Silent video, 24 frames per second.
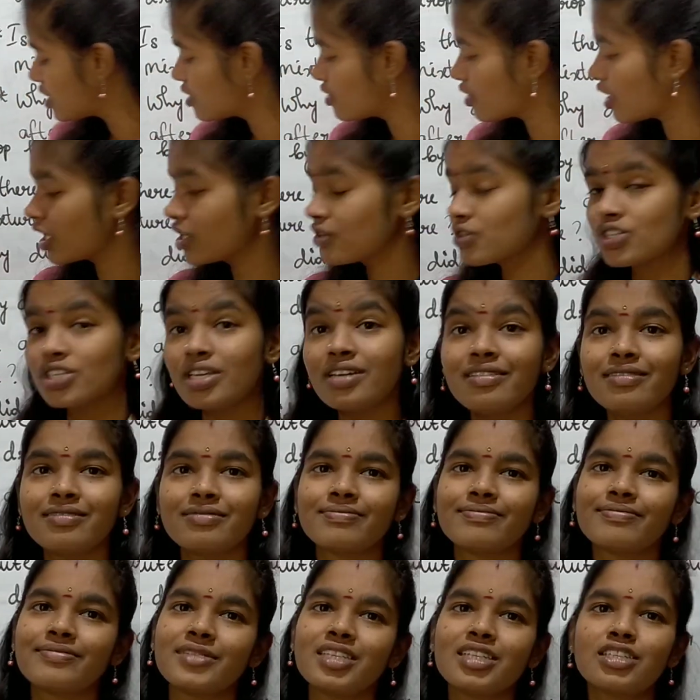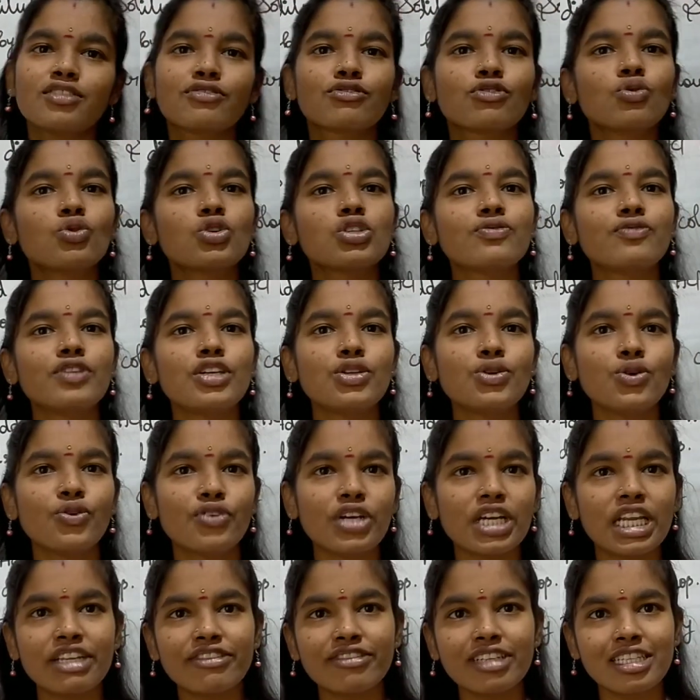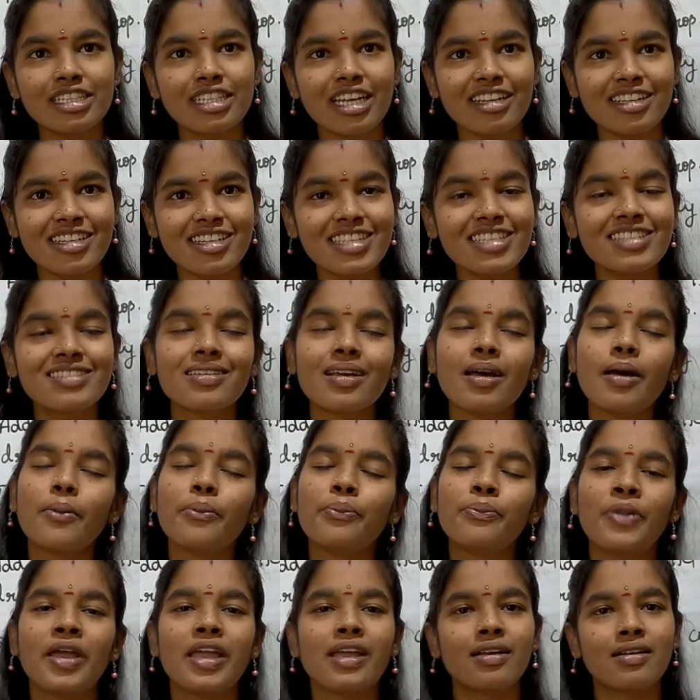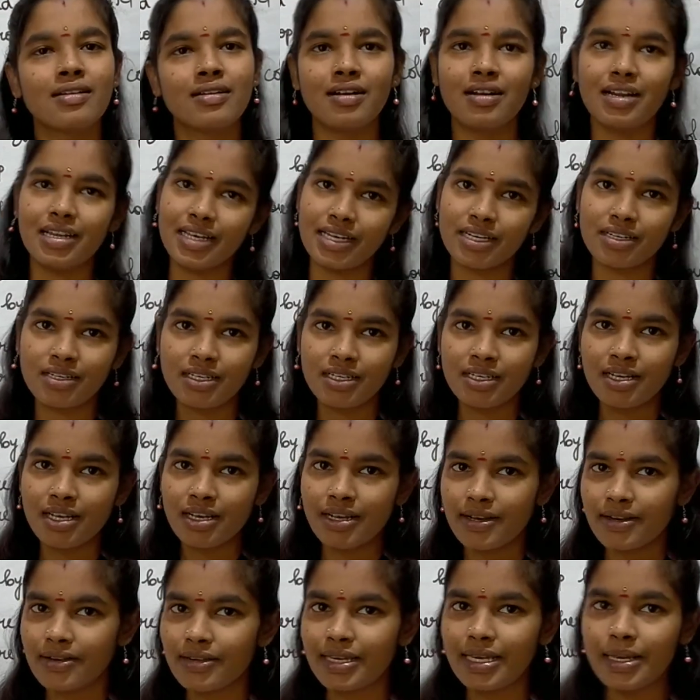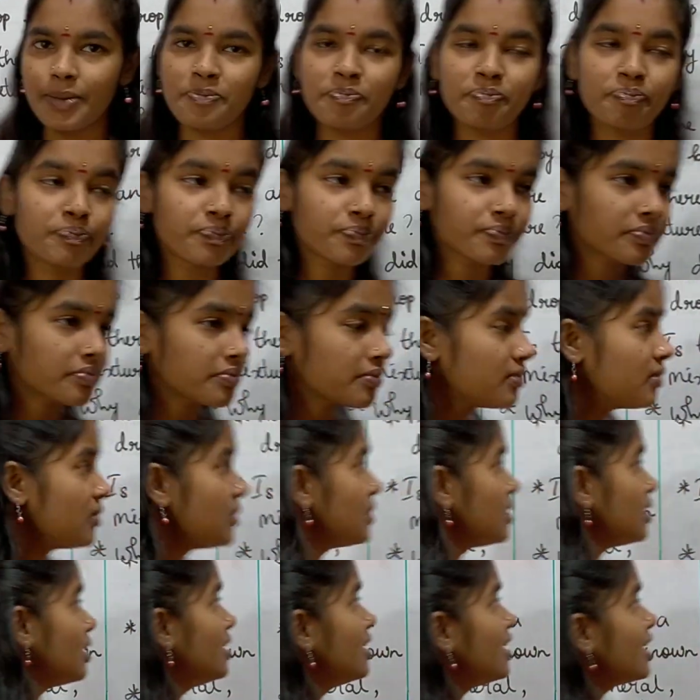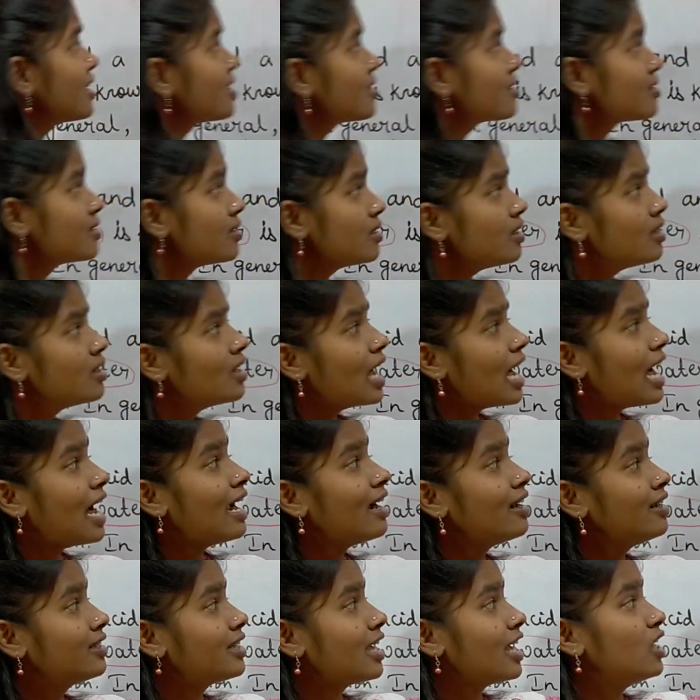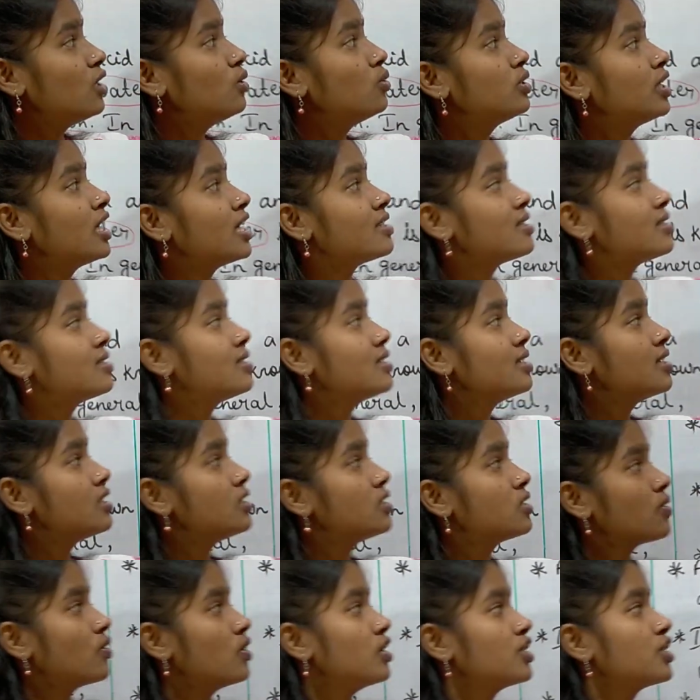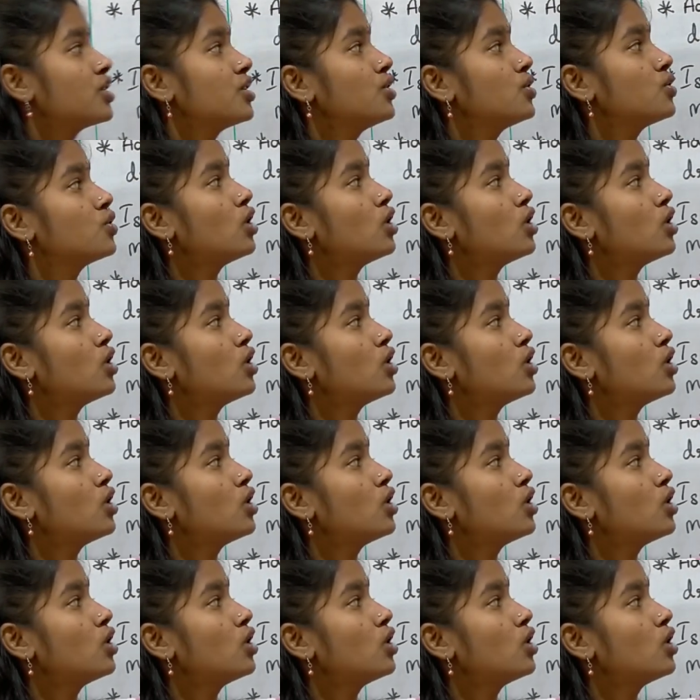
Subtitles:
the solution? Yes, of course we know very well, that is pink color. Okay, next add dilute HCl solution